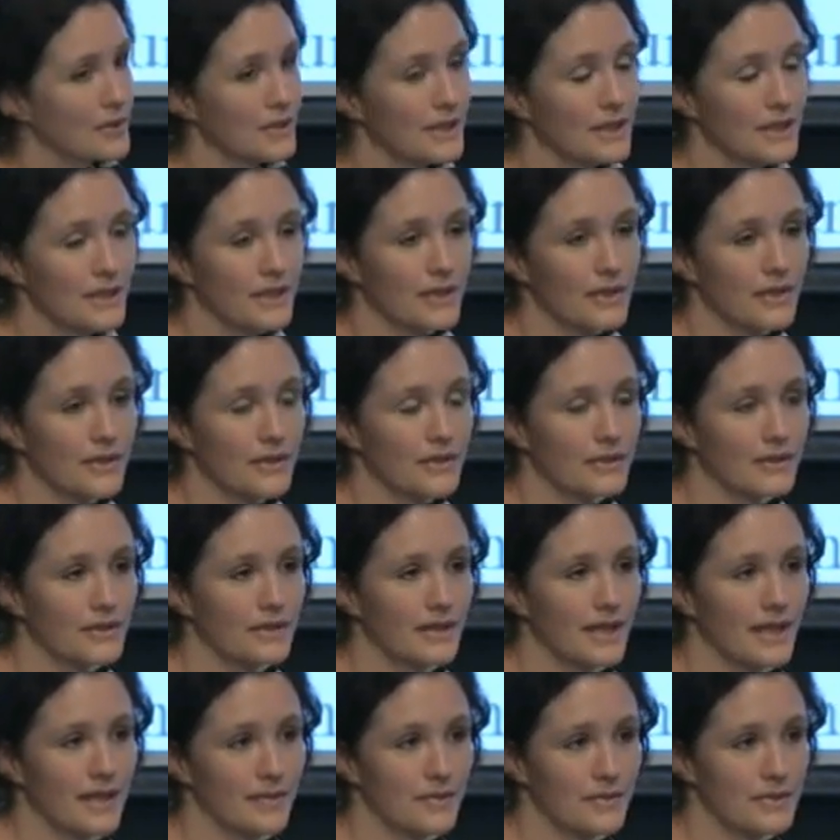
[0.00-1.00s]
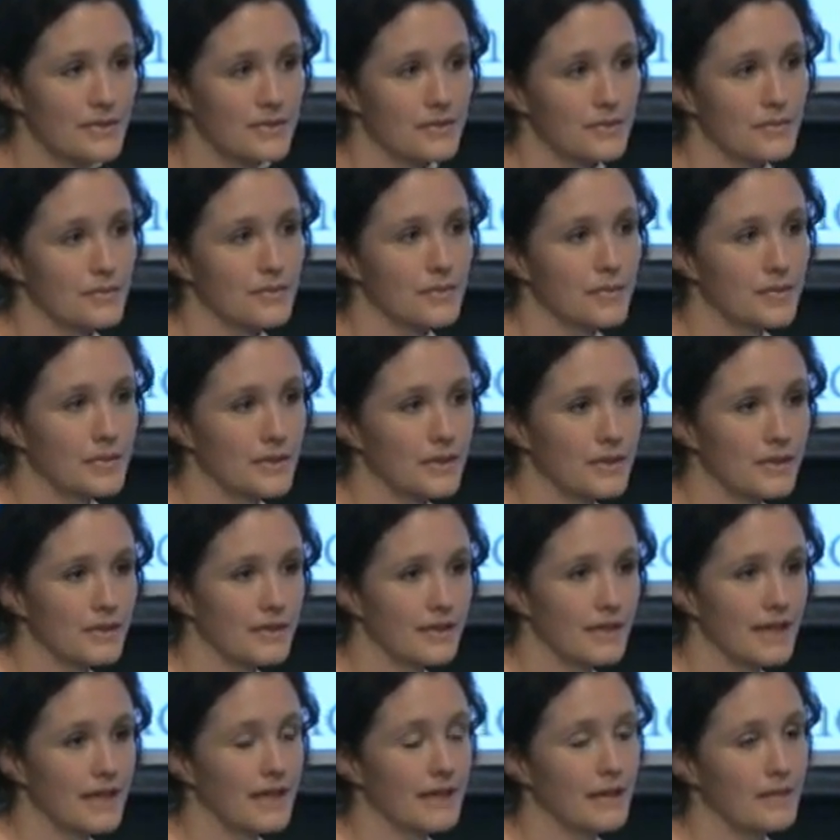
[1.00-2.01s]
local Aboriginal
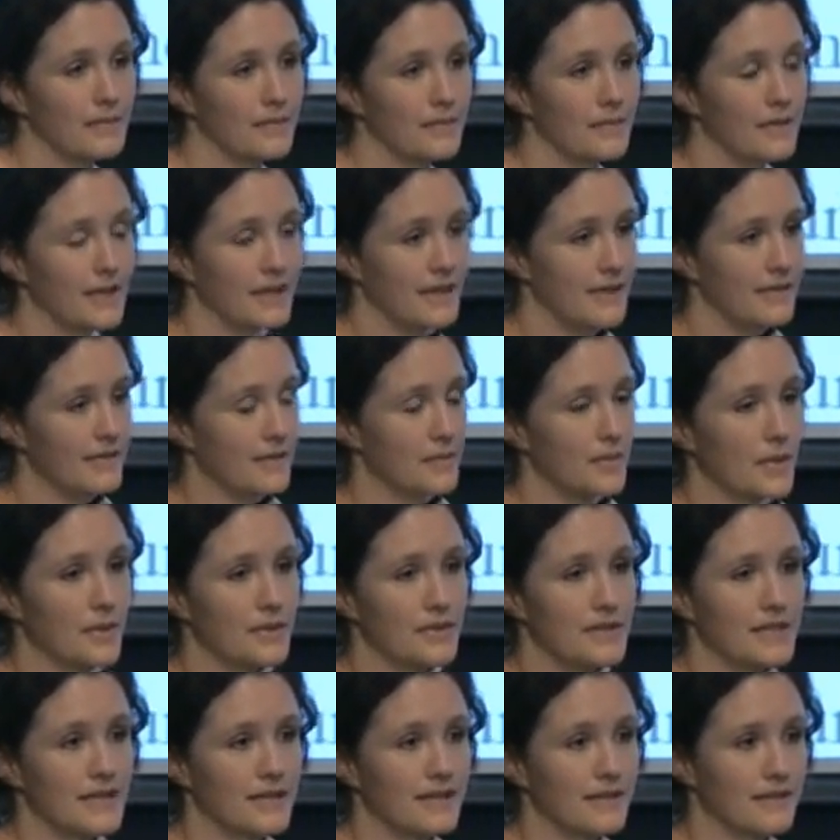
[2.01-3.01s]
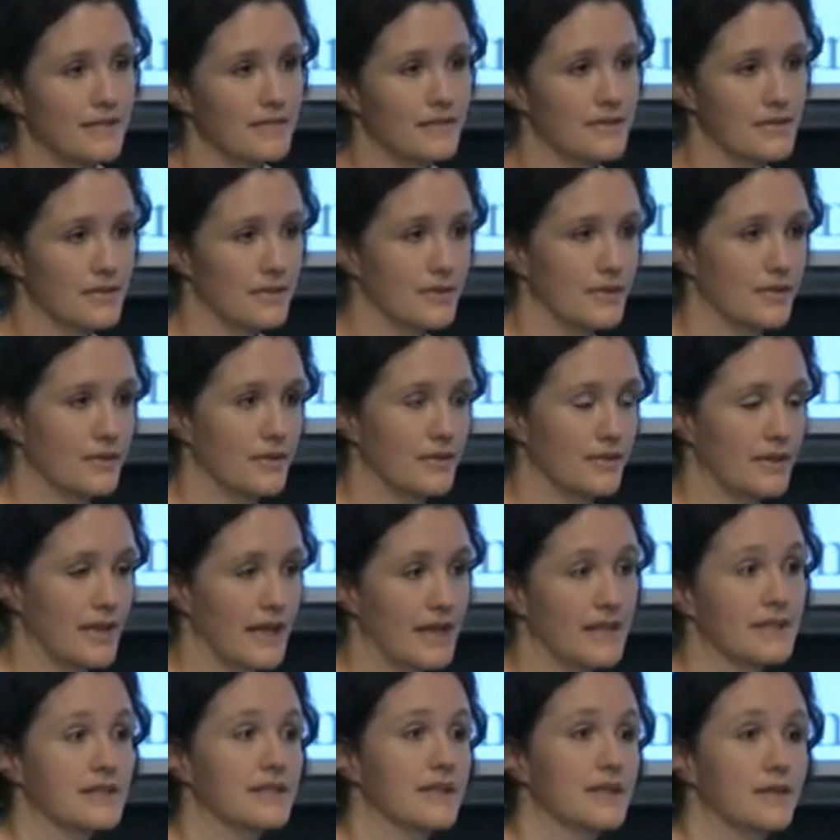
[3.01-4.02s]
woman, Eva Ponting, to
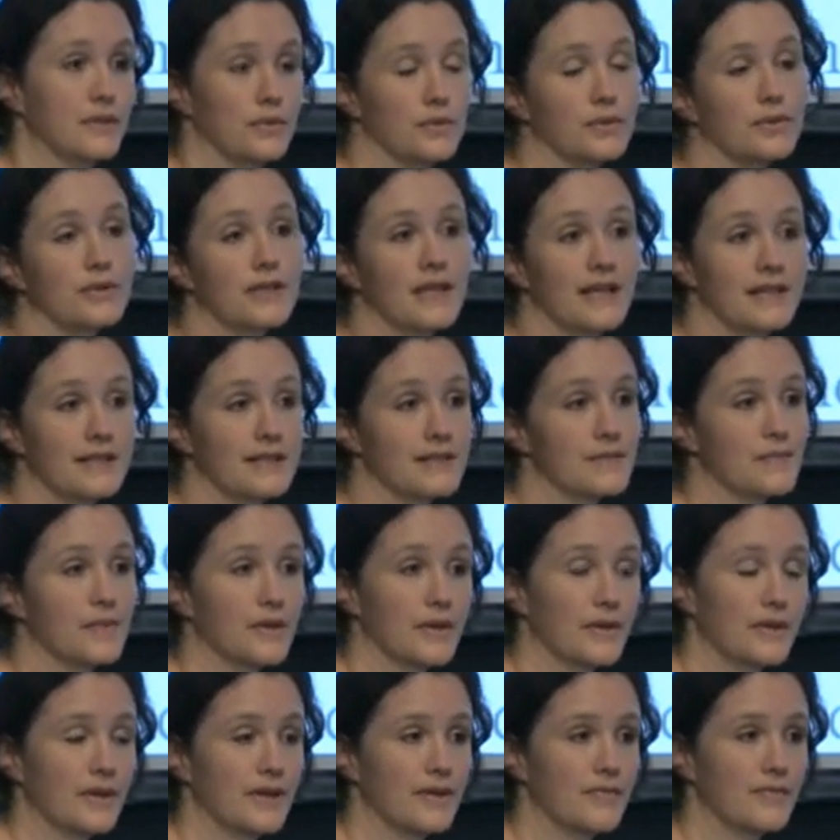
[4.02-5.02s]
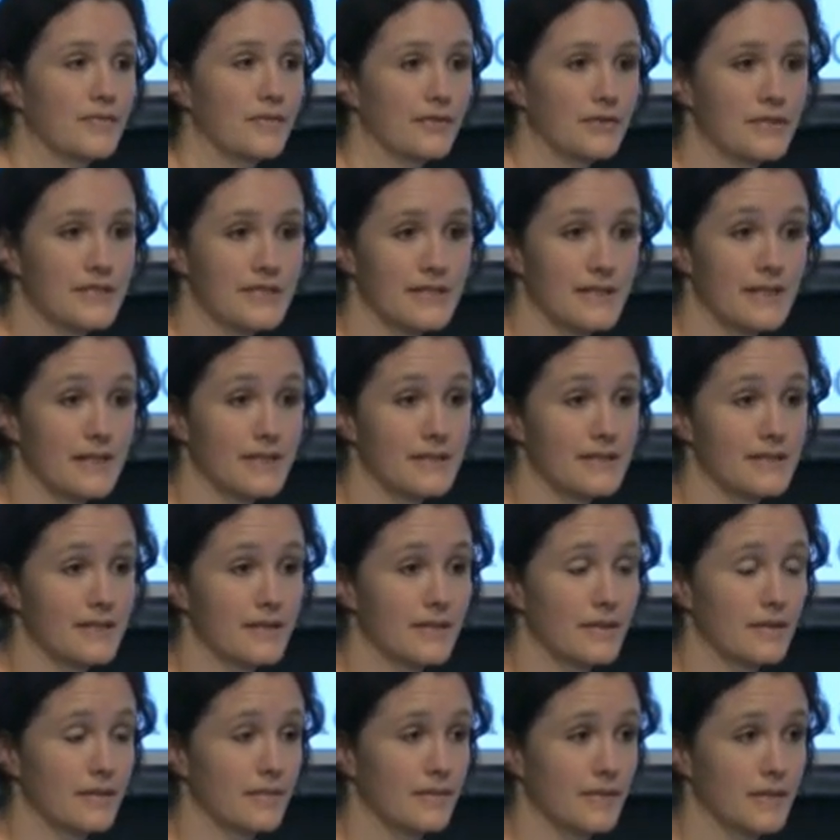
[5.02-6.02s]
actually coordinate this program for us last
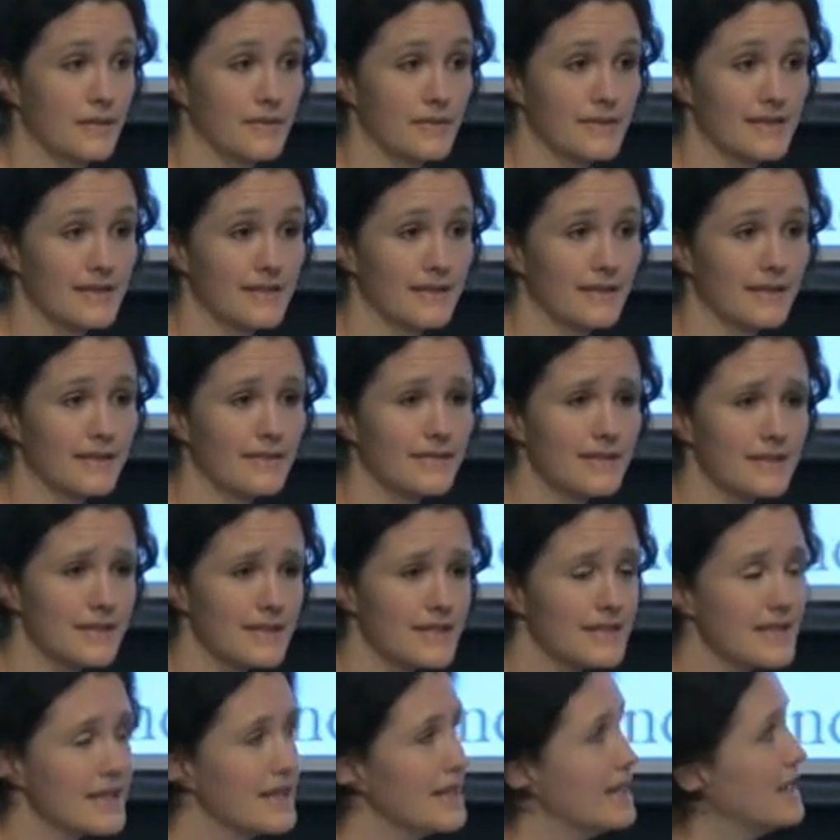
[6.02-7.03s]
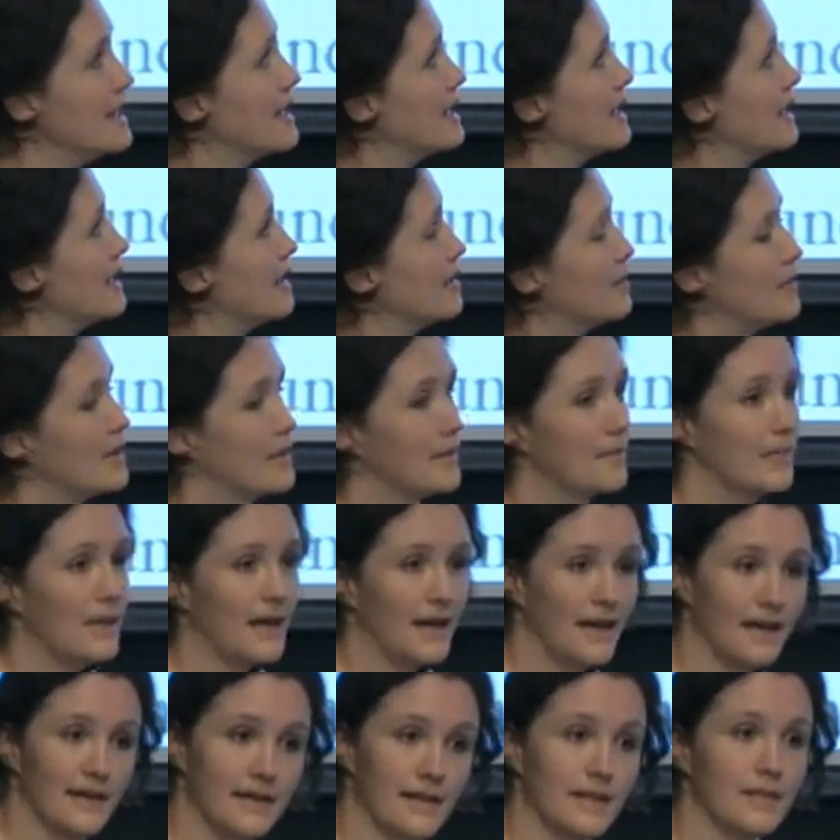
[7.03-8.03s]
time it was delivered. And
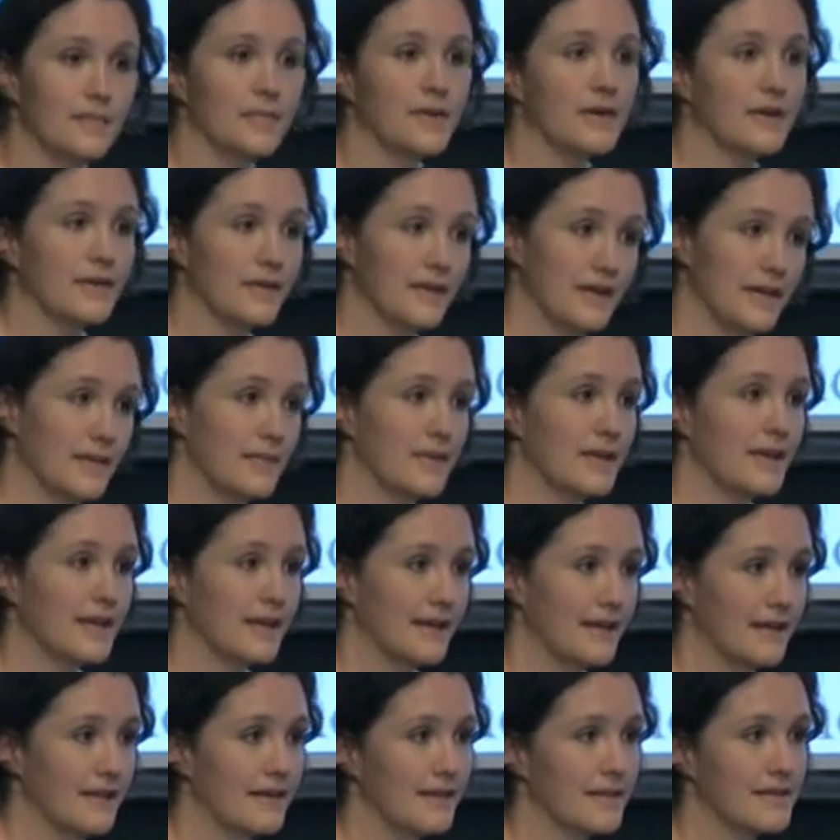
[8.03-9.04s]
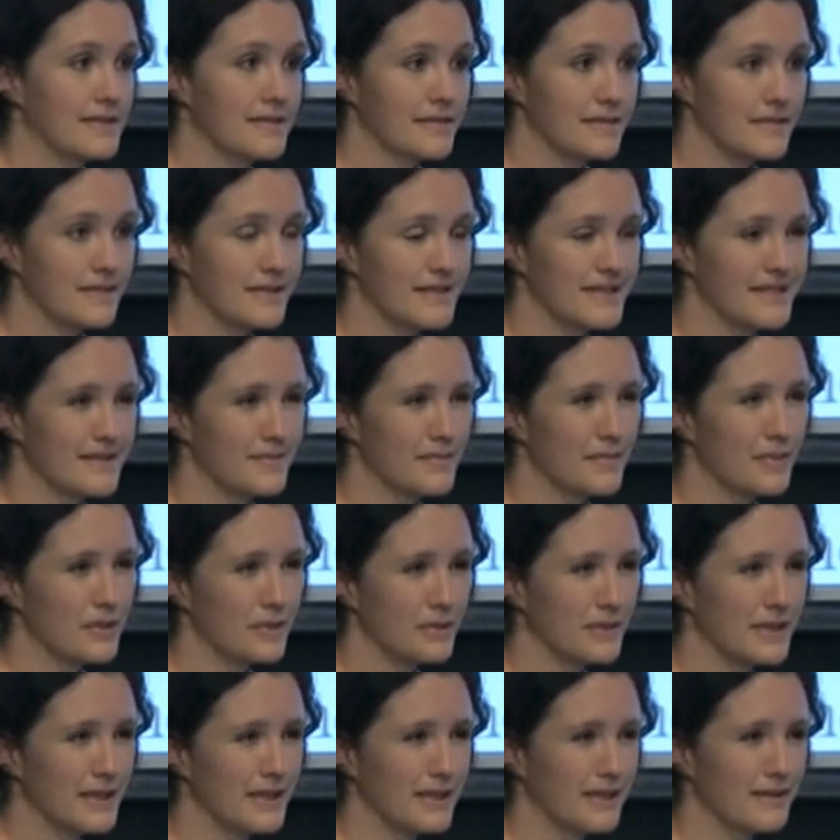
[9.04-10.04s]
part of the program, again, is always
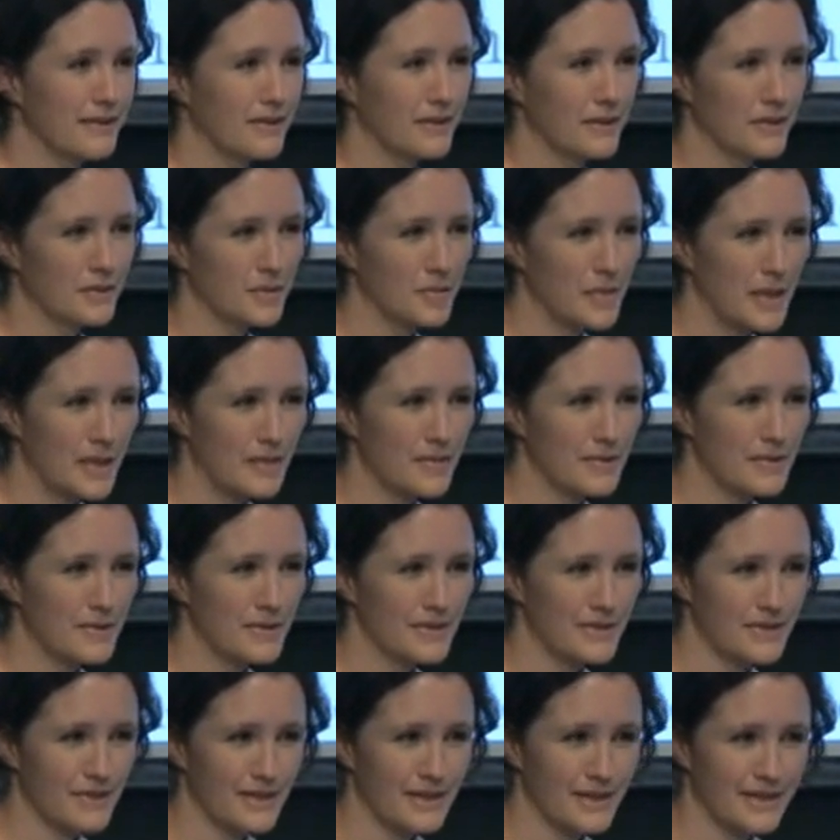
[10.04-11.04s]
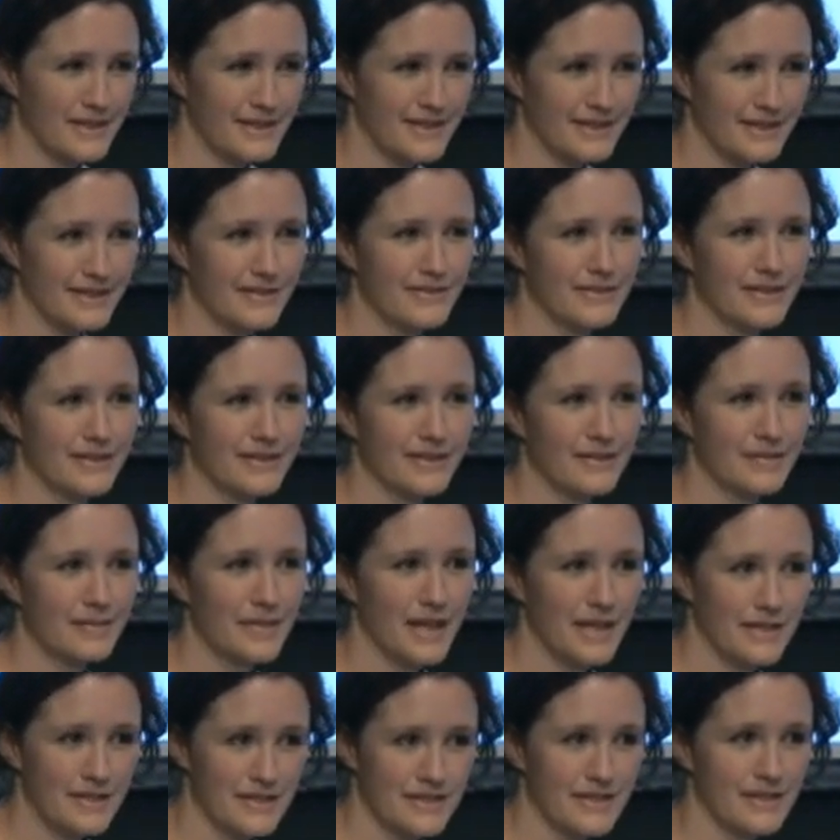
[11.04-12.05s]
employing local people to try and deliver and
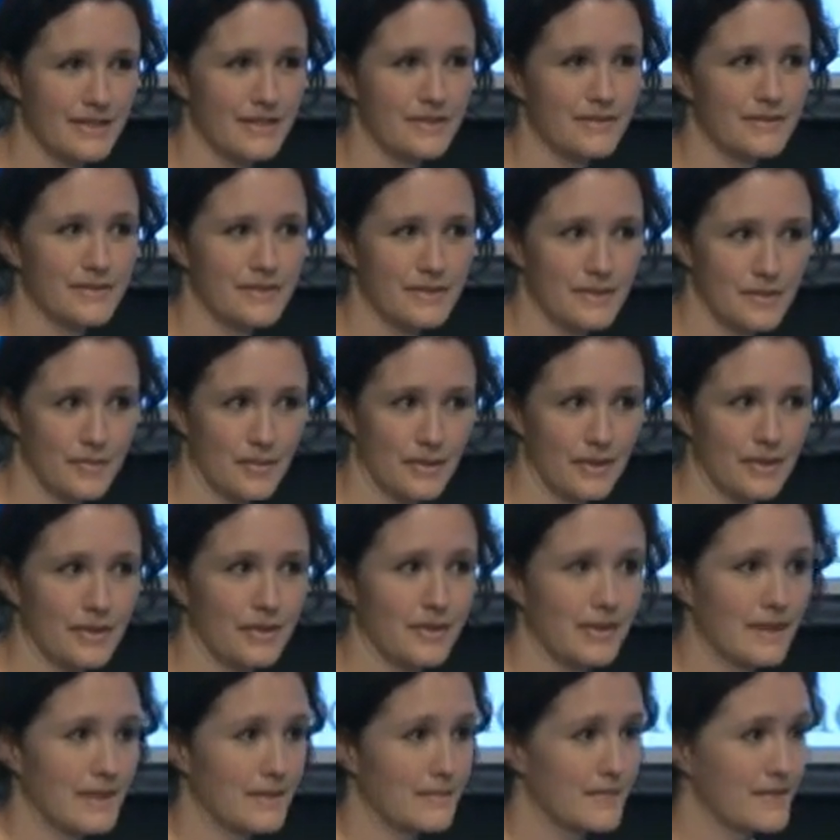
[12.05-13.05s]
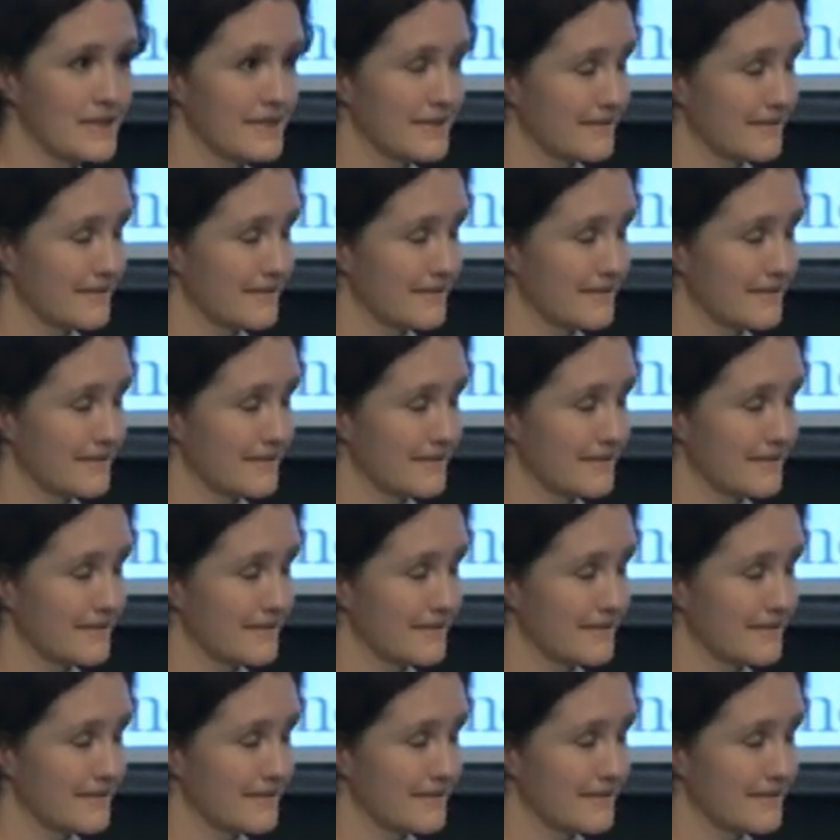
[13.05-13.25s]
match skills to programs.